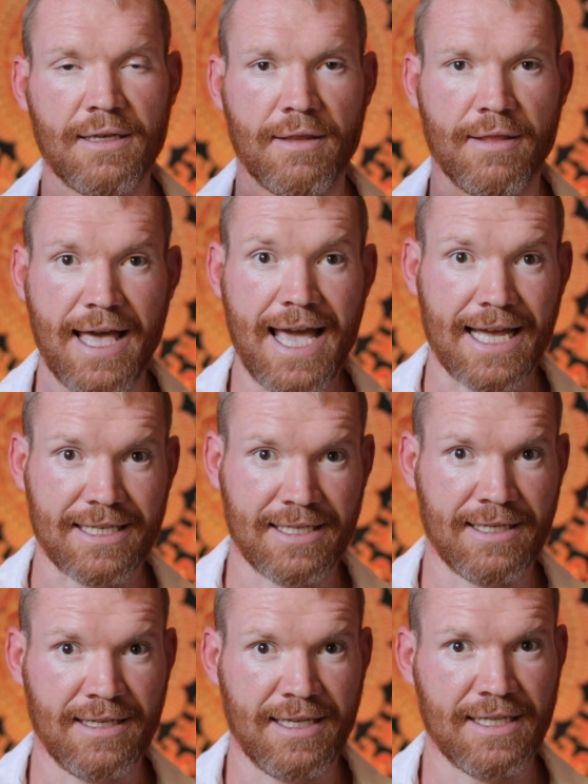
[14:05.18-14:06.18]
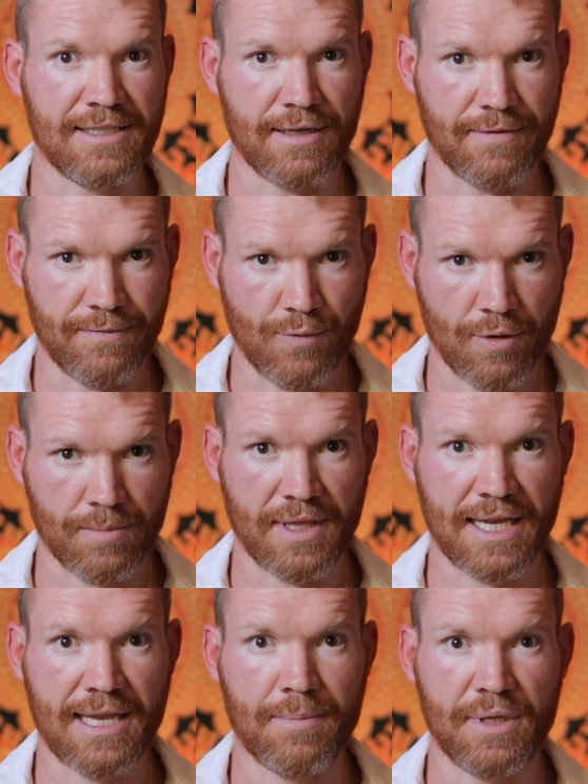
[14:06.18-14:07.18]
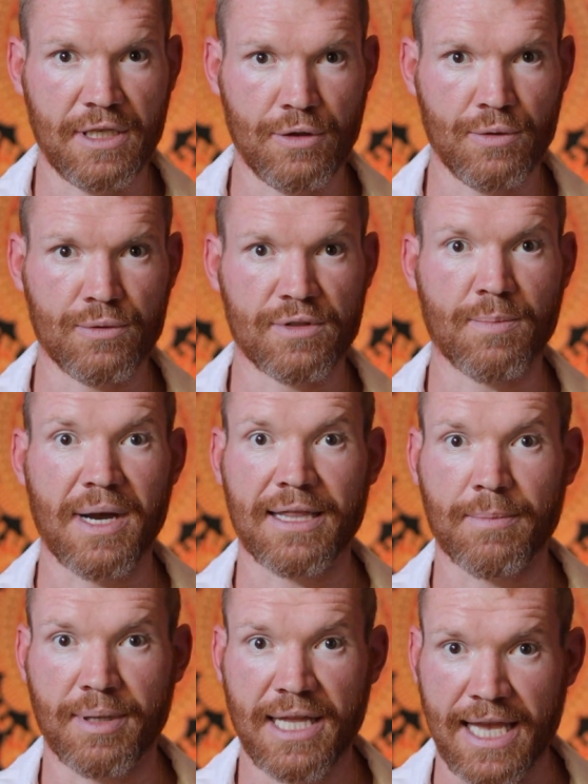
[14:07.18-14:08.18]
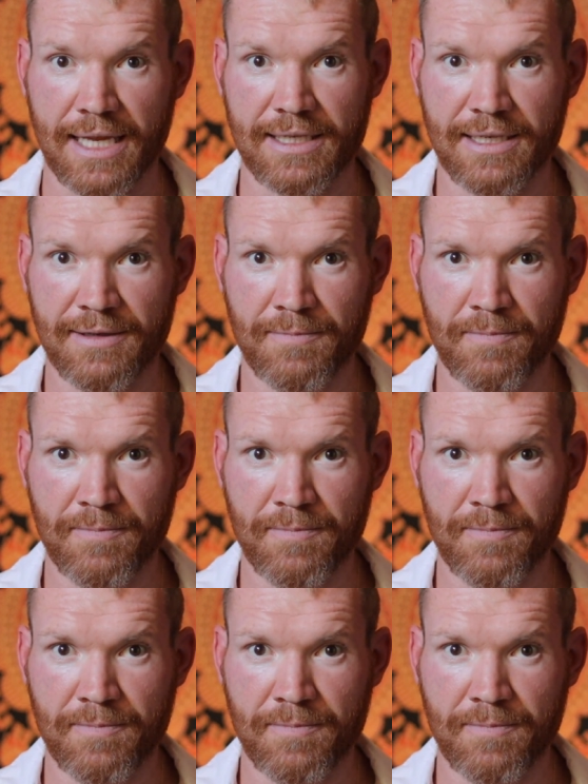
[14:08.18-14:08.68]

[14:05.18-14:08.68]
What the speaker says: that is in a form that can be used by the plant.